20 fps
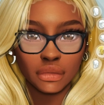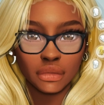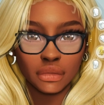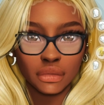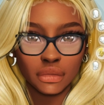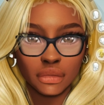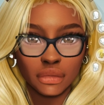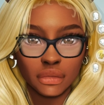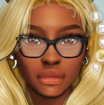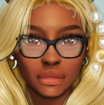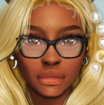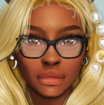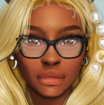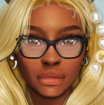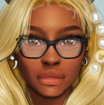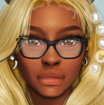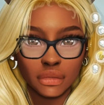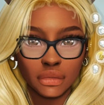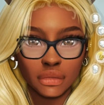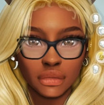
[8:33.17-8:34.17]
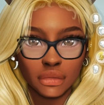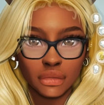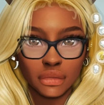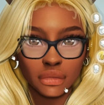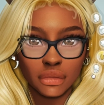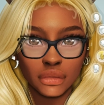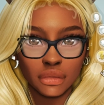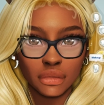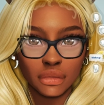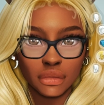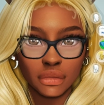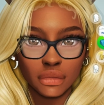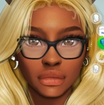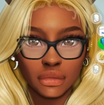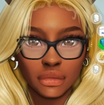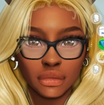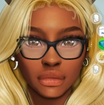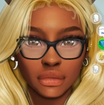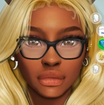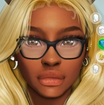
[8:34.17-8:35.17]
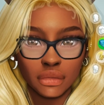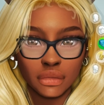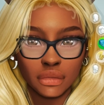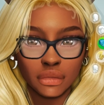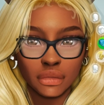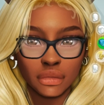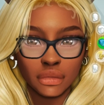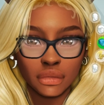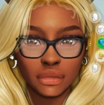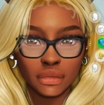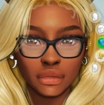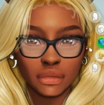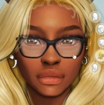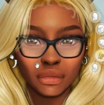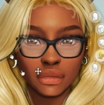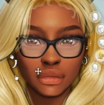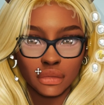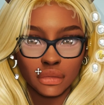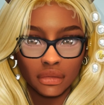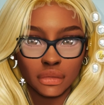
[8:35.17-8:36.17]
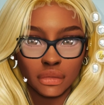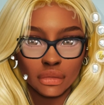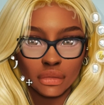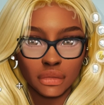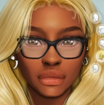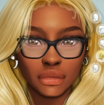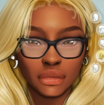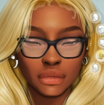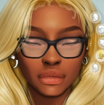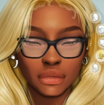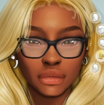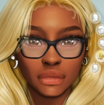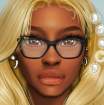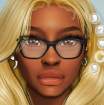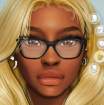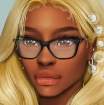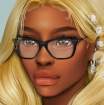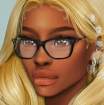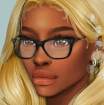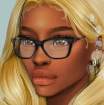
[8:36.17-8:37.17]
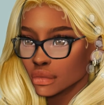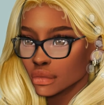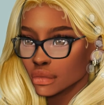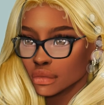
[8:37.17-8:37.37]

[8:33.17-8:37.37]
The person shown says nothing.